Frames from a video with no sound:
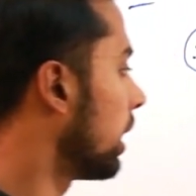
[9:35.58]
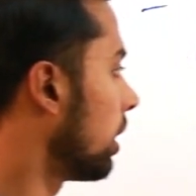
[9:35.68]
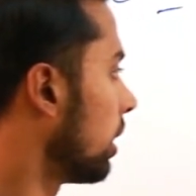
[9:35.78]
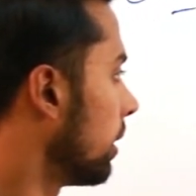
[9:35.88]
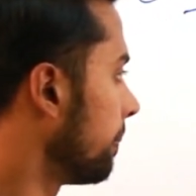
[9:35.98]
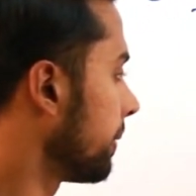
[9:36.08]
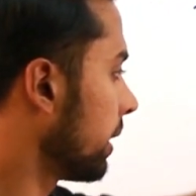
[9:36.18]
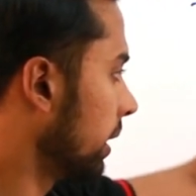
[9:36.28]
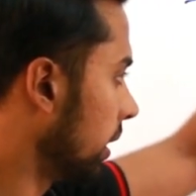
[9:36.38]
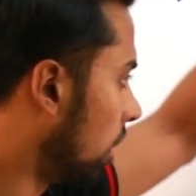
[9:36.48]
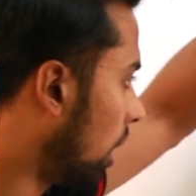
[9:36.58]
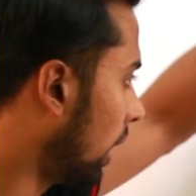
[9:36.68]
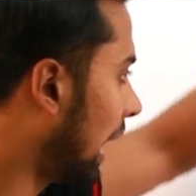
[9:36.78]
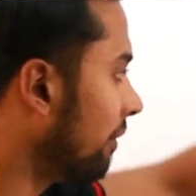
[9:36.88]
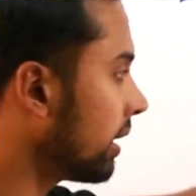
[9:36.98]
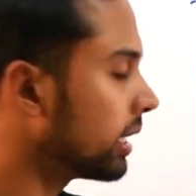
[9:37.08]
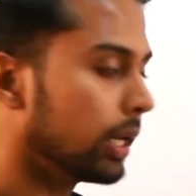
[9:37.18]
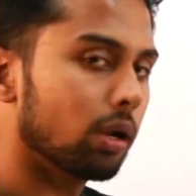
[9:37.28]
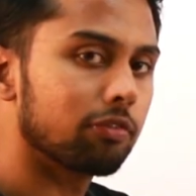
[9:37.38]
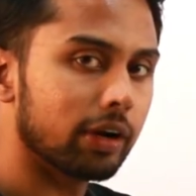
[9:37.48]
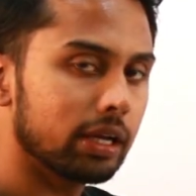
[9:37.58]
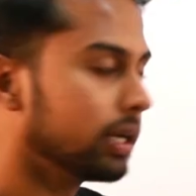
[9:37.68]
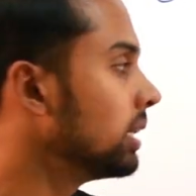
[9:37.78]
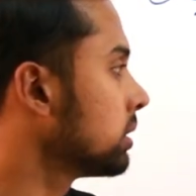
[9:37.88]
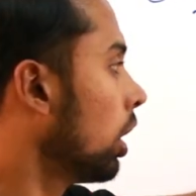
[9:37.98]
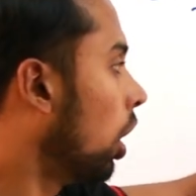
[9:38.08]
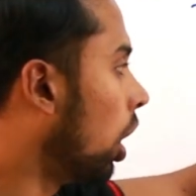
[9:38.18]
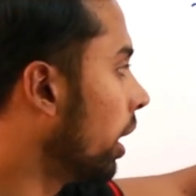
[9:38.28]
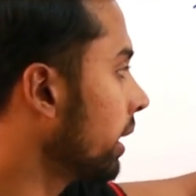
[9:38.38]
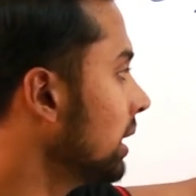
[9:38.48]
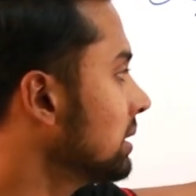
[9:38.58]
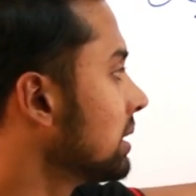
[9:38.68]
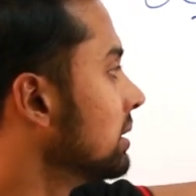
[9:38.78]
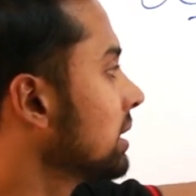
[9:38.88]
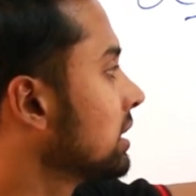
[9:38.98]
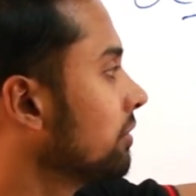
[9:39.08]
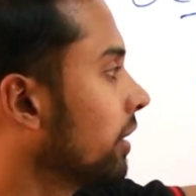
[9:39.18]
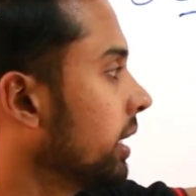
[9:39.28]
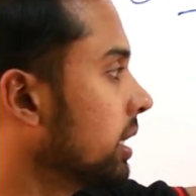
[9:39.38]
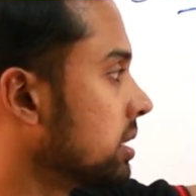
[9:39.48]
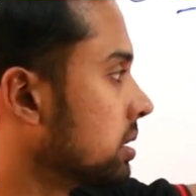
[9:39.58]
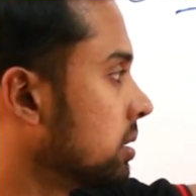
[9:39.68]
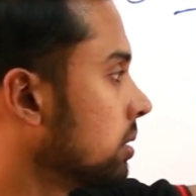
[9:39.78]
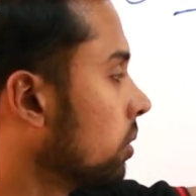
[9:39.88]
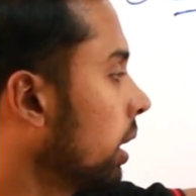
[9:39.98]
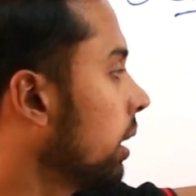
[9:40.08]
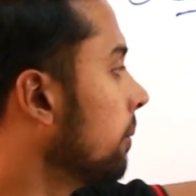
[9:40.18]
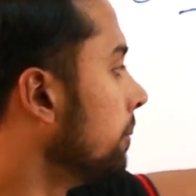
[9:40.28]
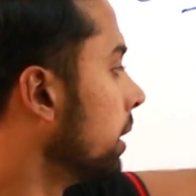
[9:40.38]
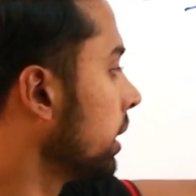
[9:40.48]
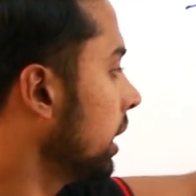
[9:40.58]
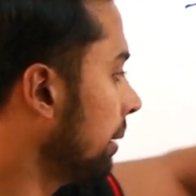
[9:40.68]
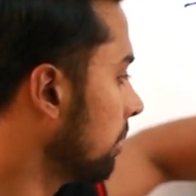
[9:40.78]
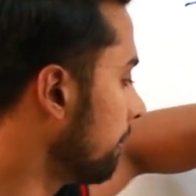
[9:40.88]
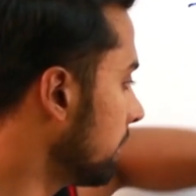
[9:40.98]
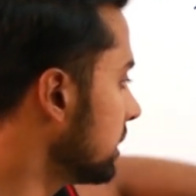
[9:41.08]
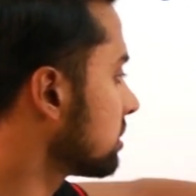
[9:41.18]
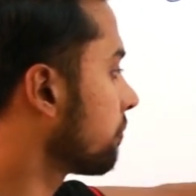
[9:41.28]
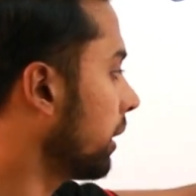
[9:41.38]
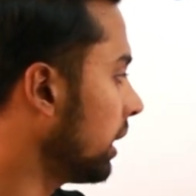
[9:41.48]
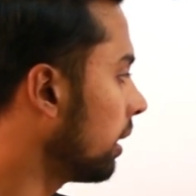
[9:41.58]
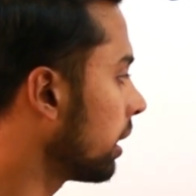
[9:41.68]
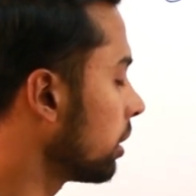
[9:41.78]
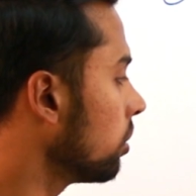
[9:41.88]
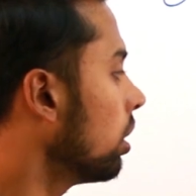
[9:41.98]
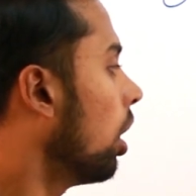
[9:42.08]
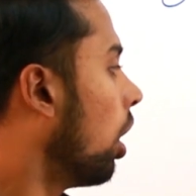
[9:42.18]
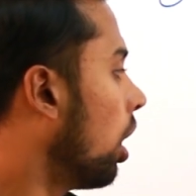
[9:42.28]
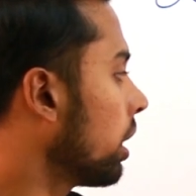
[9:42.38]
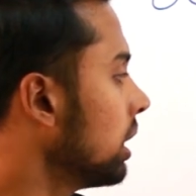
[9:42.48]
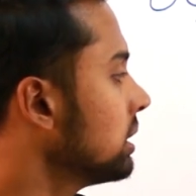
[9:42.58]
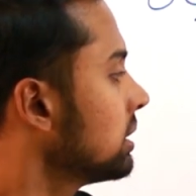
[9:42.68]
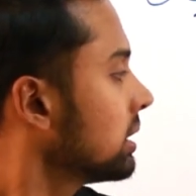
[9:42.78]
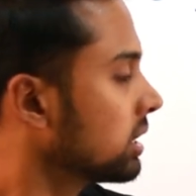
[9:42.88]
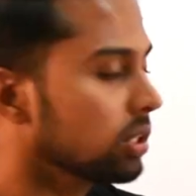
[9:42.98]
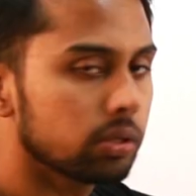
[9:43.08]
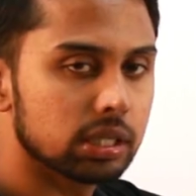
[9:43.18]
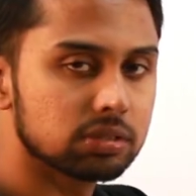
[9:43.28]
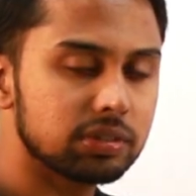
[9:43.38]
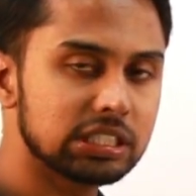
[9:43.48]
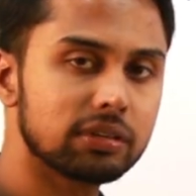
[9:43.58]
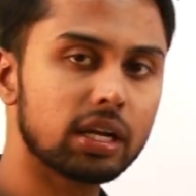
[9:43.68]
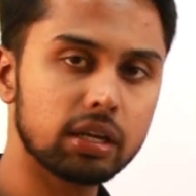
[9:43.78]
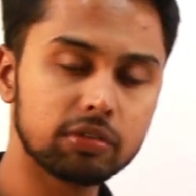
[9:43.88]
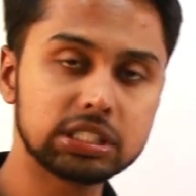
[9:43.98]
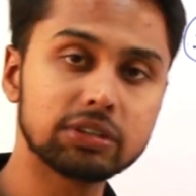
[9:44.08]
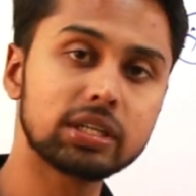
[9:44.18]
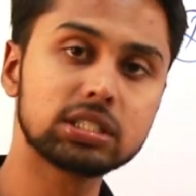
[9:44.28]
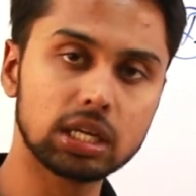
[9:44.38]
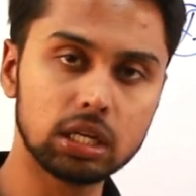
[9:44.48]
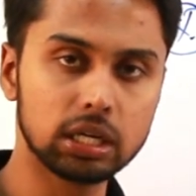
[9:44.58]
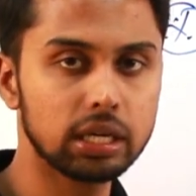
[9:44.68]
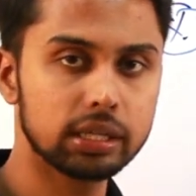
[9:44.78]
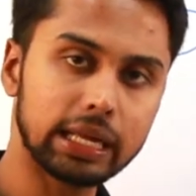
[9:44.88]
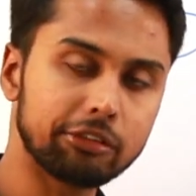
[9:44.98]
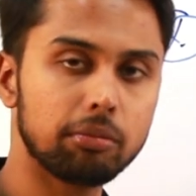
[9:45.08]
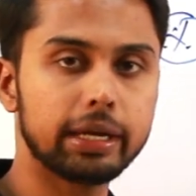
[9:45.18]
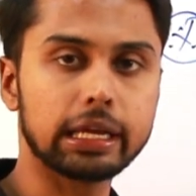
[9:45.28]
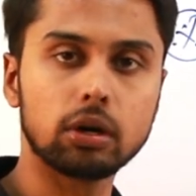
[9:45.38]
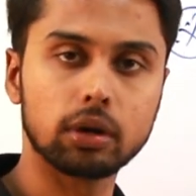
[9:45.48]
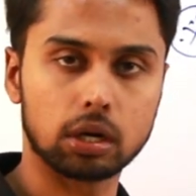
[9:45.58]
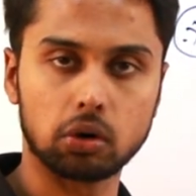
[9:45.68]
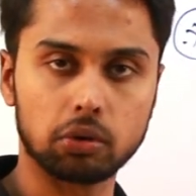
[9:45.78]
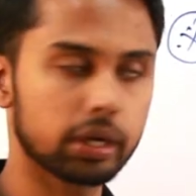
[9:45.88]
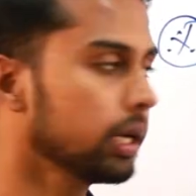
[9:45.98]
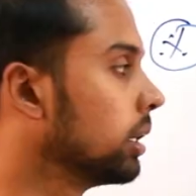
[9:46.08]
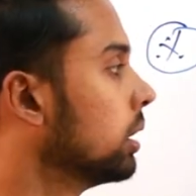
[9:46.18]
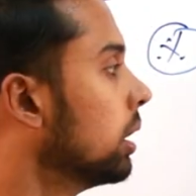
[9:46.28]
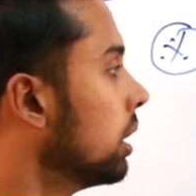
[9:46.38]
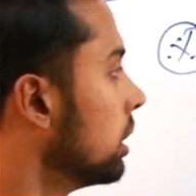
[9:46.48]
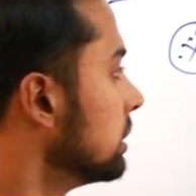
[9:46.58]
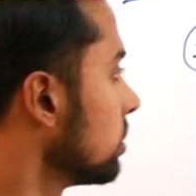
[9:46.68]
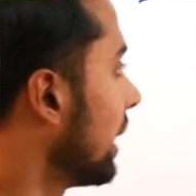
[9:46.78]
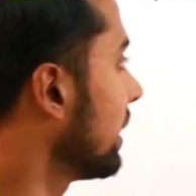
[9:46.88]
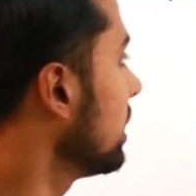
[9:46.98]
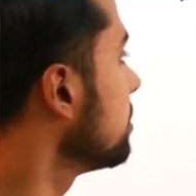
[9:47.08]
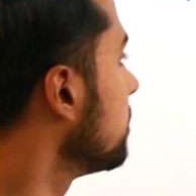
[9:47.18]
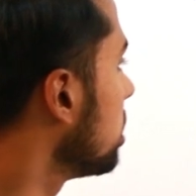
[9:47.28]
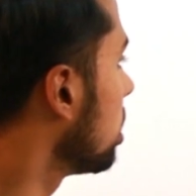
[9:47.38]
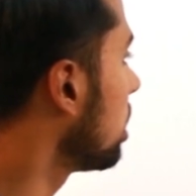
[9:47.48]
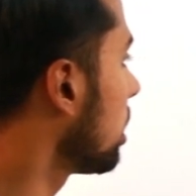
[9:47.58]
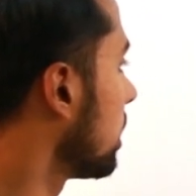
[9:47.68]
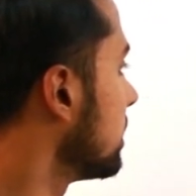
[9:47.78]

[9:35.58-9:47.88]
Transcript: all are having a tenure of 5 years, or else 65 years. Okay, here members 5 year tenure, or else 62 years, whichever is earlier, that will be taken into account. Okay. So that is with your